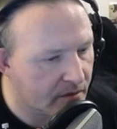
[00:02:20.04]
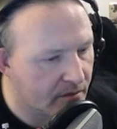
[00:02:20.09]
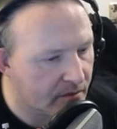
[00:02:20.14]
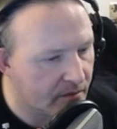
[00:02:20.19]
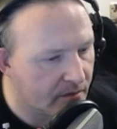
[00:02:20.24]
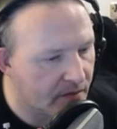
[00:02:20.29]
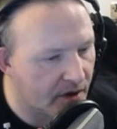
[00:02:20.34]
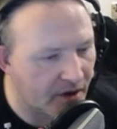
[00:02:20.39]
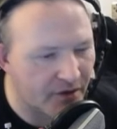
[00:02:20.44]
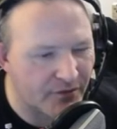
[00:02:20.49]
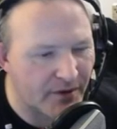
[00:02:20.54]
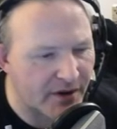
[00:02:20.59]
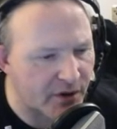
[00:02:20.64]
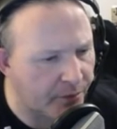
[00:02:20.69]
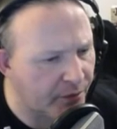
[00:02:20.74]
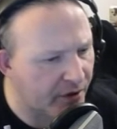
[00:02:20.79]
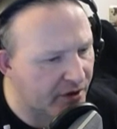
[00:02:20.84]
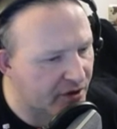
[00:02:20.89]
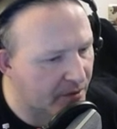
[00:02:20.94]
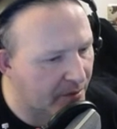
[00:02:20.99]
The radio
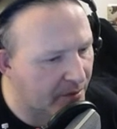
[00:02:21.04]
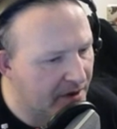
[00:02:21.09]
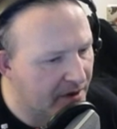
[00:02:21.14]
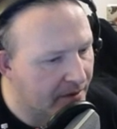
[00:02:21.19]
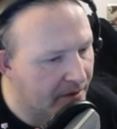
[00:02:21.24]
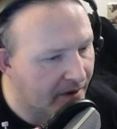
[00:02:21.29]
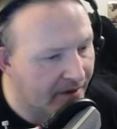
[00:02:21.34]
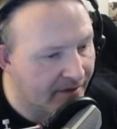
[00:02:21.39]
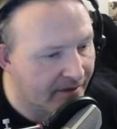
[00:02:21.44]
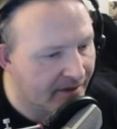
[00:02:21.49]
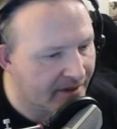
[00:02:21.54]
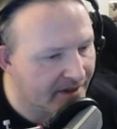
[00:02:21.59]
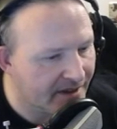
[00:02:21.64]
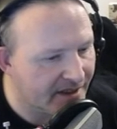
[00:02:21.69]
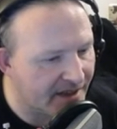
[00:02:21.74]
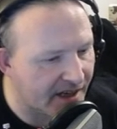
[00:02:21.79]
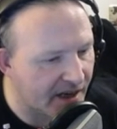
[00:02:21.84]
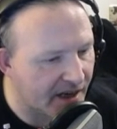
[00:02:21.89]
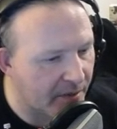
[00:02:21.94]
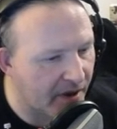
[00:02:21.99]
operator, I mean.
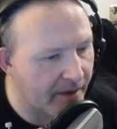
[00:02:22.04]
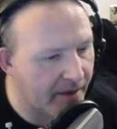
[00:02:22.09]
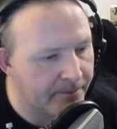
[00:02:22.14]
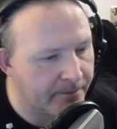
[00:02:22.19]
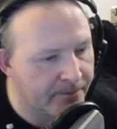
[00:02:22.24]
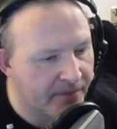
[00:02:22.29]
Silly bear.